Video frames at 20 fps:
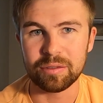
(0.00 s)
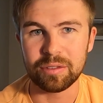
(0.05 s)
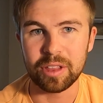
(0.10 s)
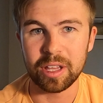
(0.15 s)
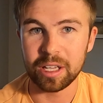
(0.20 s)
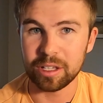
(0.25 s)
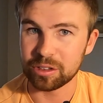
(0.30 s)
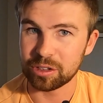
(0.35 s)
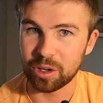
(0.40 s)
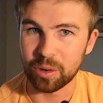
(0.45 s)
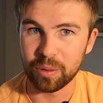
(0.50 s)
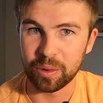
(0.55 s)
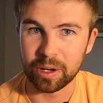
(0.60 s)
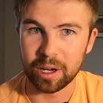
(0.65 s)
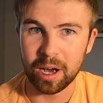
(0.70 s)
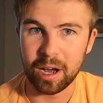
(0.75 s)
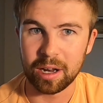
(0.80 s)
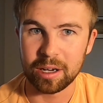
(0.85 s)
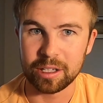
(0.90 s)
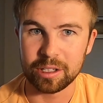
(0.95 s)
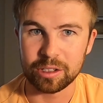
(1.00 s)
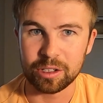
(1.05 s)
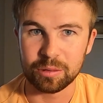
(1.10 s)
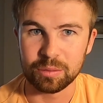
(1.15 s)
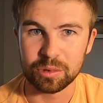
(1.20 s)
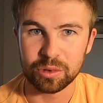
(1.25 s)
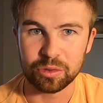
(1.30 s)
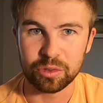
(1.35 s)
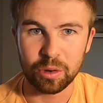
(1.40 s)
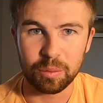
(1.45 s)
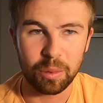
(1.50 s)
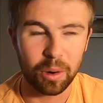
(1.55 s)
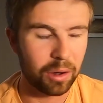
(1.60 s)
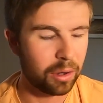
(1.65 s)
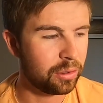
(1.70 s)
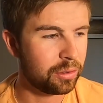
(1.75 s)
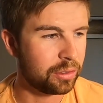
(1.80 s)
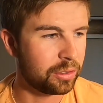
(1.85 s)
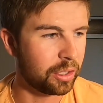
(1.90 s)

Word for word: of things going on in terms of football.